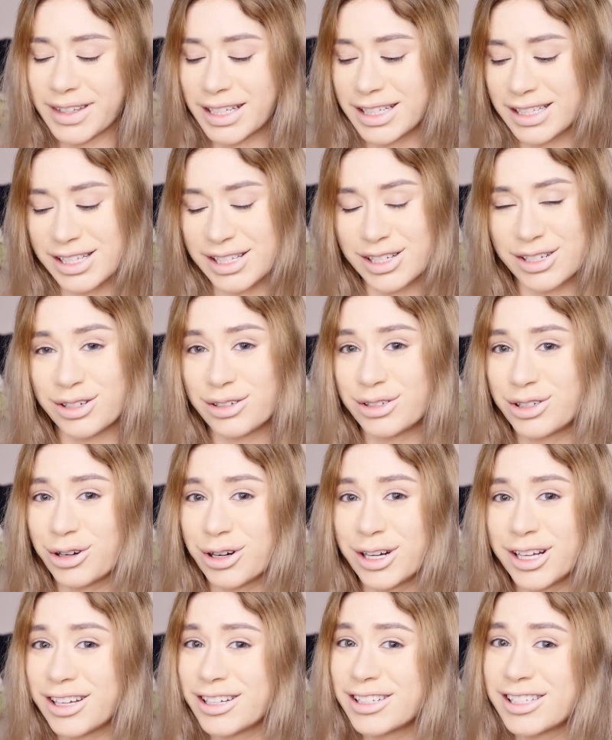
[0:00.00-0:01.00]
This
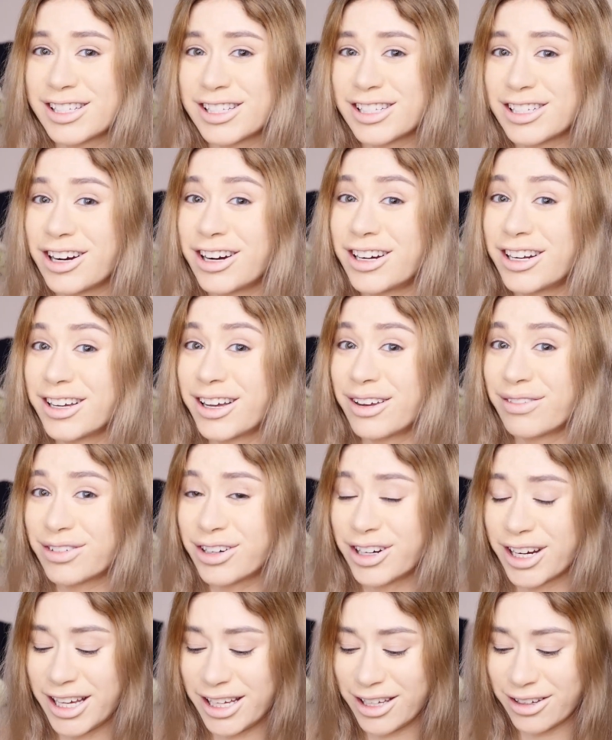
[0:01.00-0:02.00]
tutorial starting off
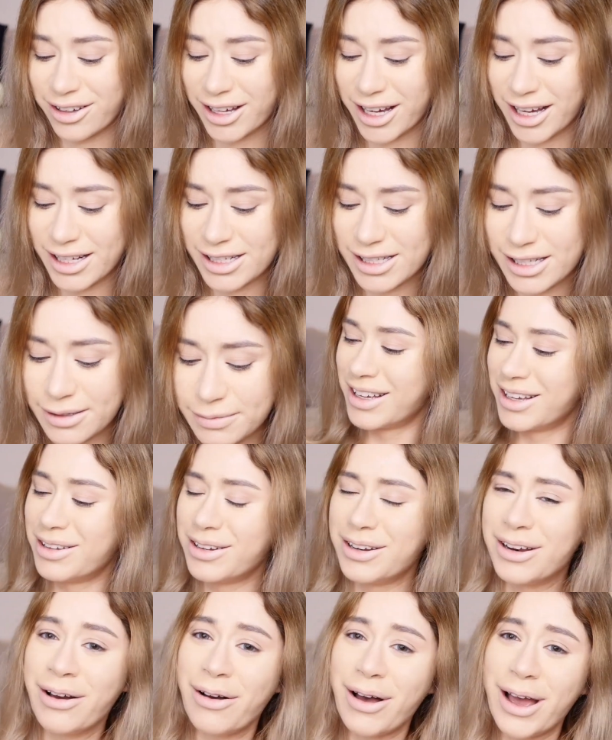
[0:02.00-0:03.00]
great, you guys.
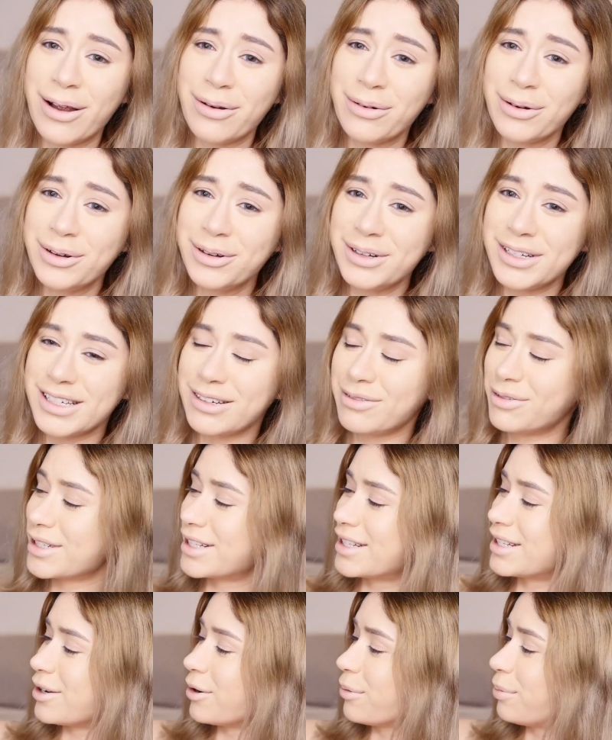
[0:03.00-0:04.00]
No, I ruined it. It
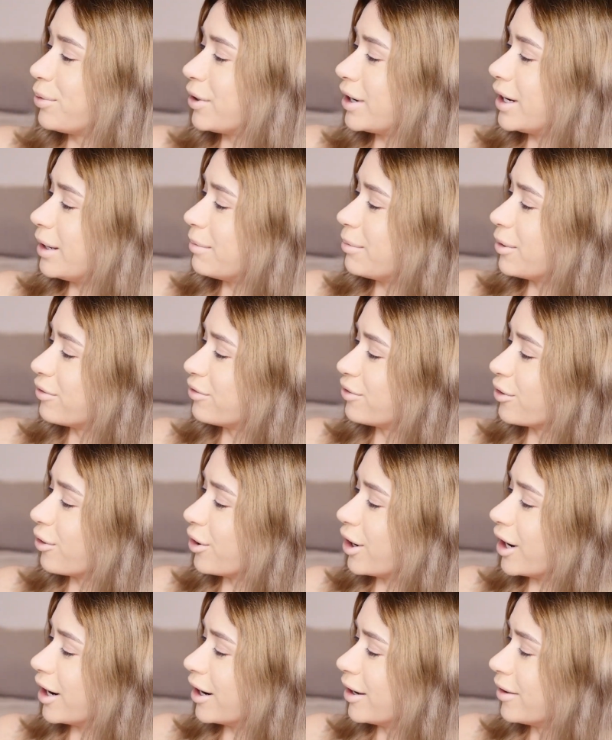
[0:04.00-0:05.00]
was so pretty
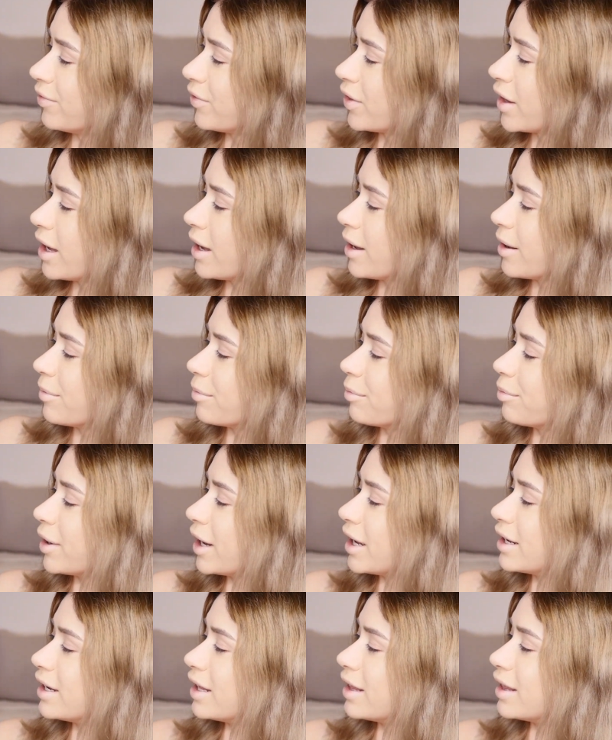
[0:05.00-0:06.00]
before.
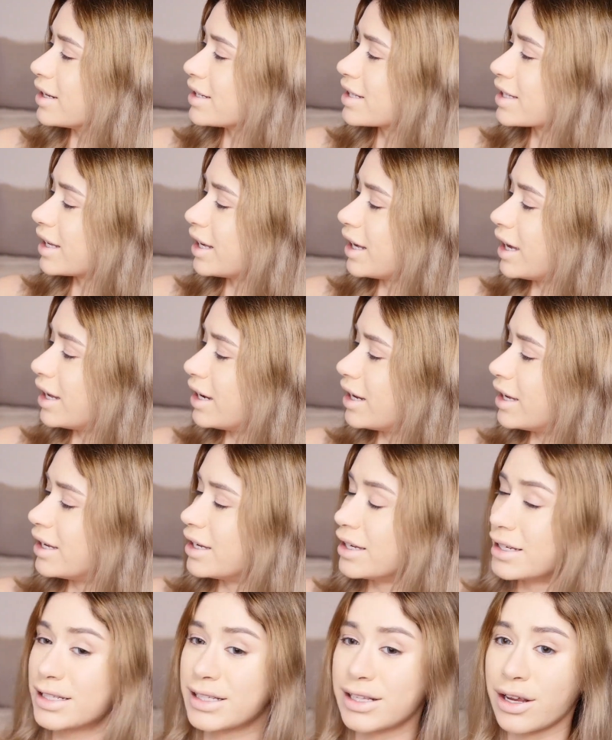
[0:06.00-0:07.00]
But this kit
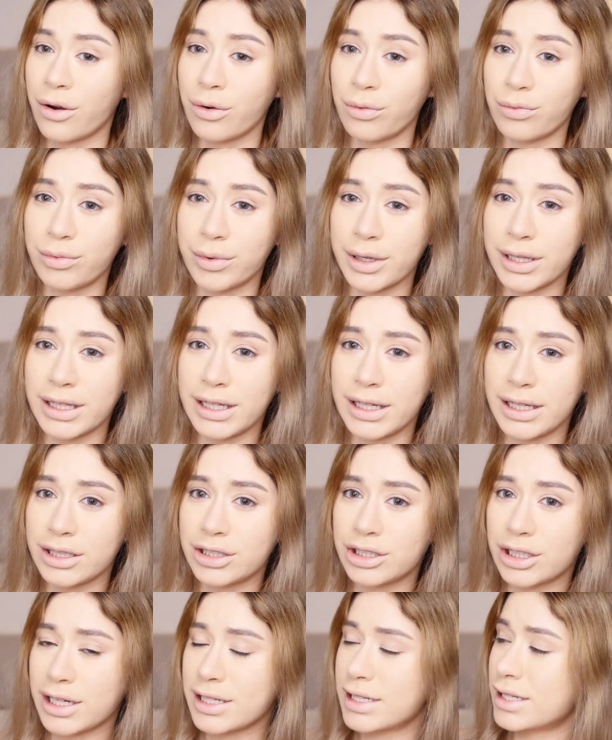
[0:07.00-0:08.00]
is really
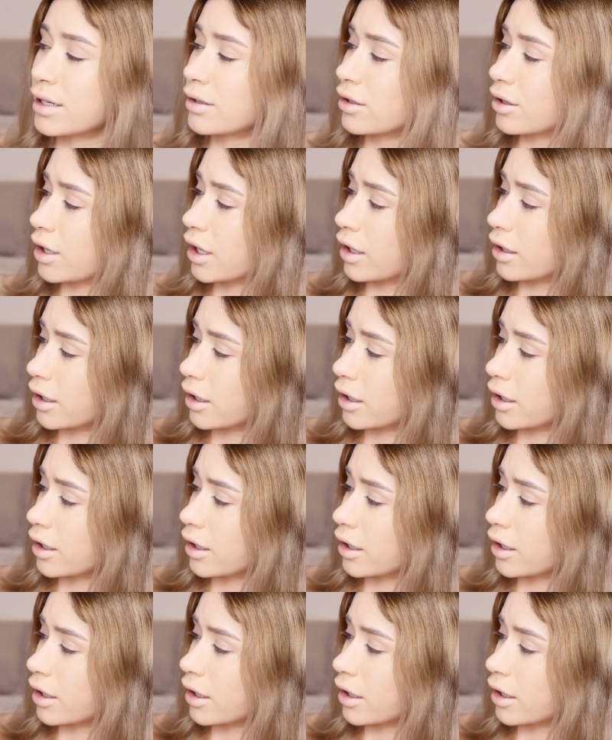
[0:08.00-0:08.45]
interesting looking.